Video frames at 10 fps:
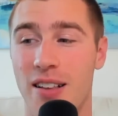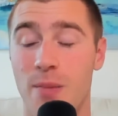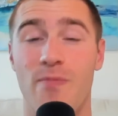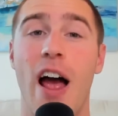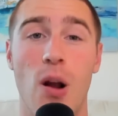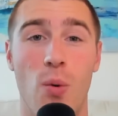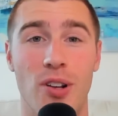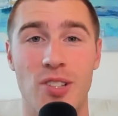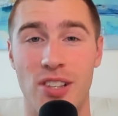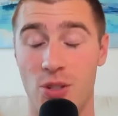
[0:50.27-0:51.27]
some
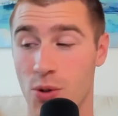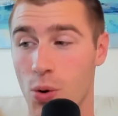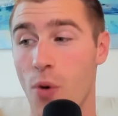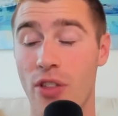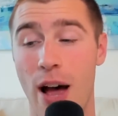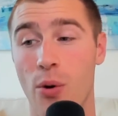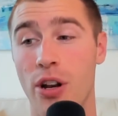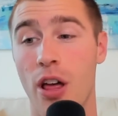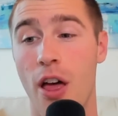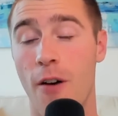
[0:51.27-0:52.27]
fireworks in this one. So go over that
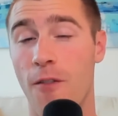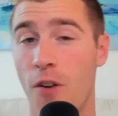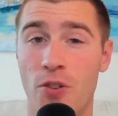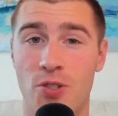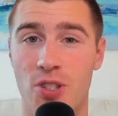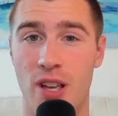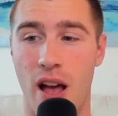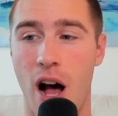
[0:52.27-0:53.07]
one first.